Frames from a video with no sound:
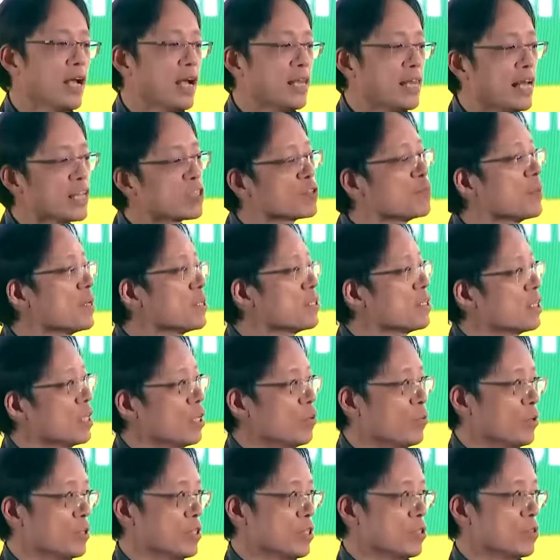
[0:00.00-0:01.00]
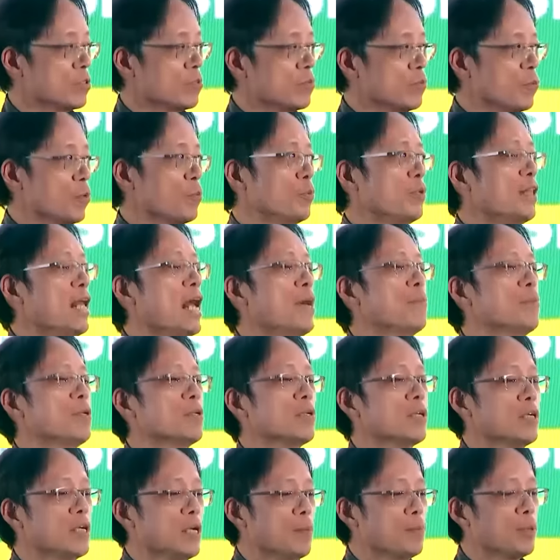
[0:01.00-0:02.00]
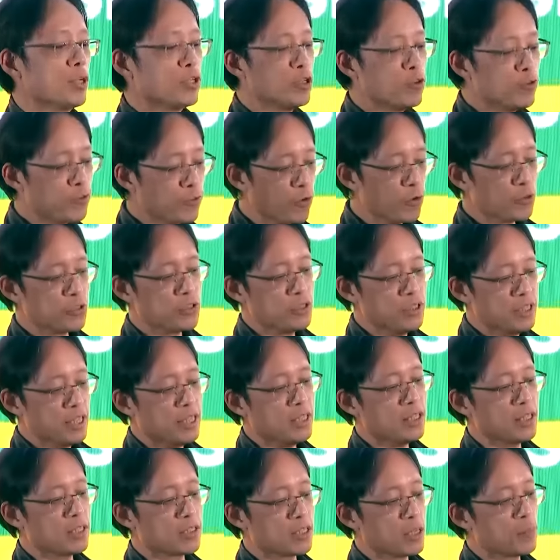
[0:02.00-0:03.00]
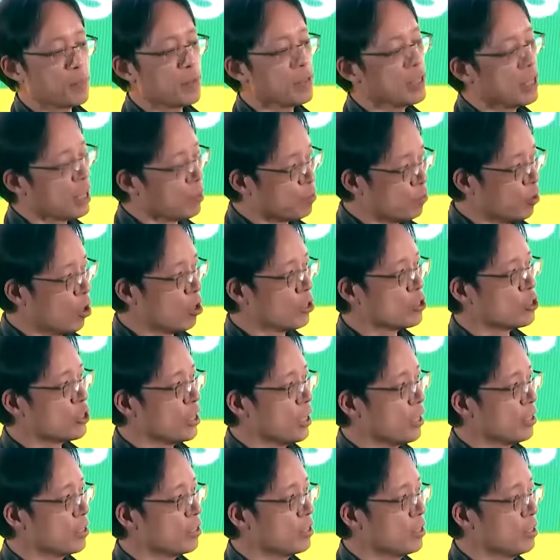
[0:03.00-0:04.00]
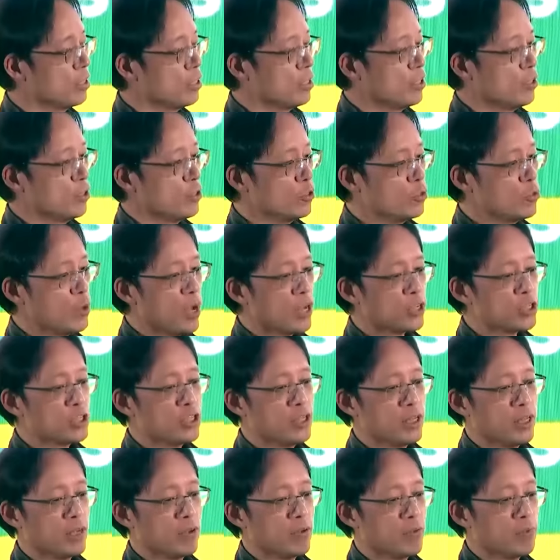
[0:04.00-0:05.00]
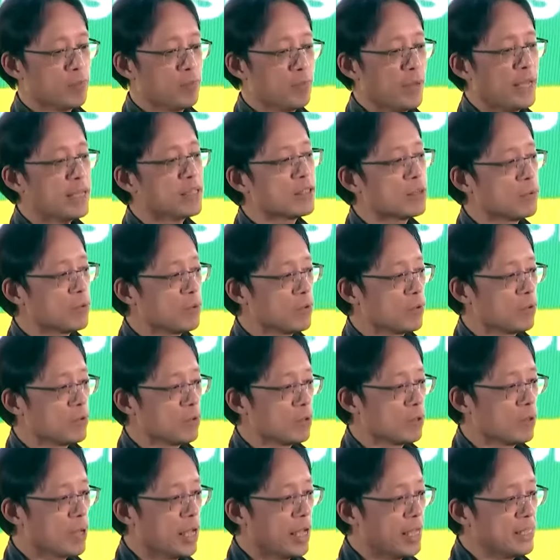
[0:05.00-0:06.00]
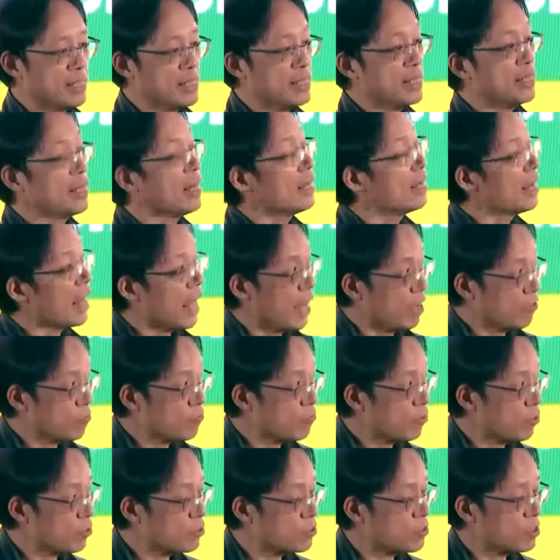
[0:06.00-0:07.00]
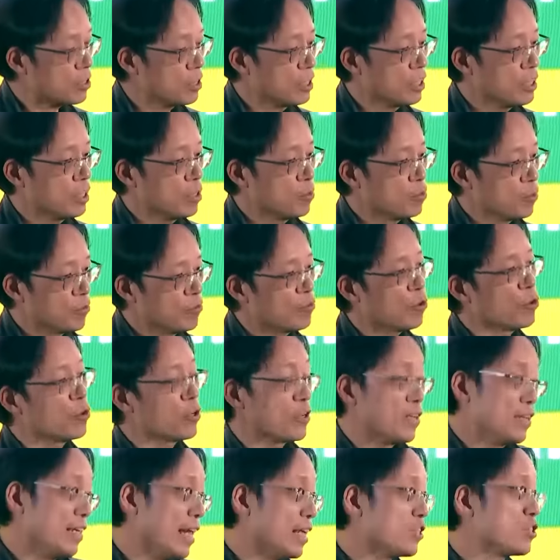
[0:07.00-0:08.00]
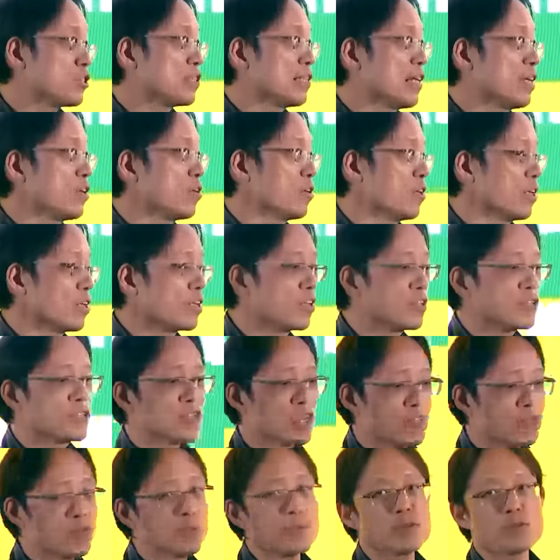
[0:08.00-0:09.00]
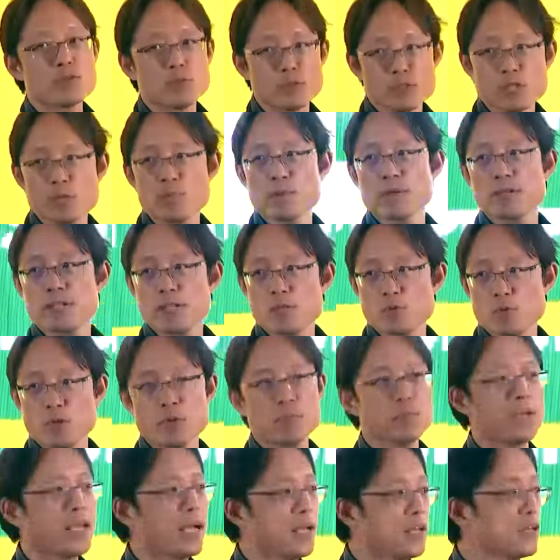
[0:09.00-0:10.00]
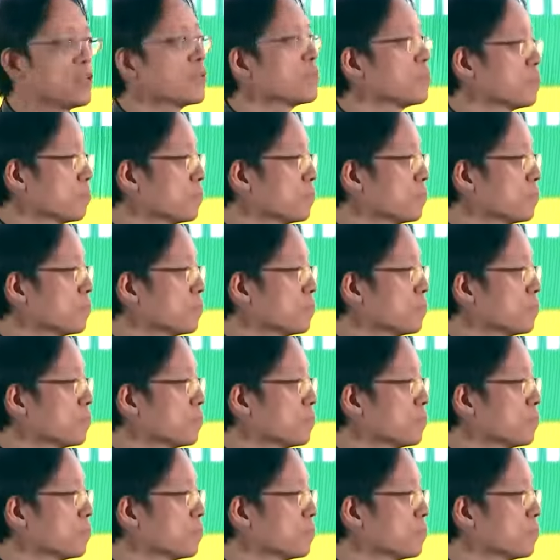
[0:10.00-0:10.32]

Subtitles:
That's basically what will happen. But you first needed something like blockchain to actually make the idea alive first before you can legislate on it, because governments will typically run behind.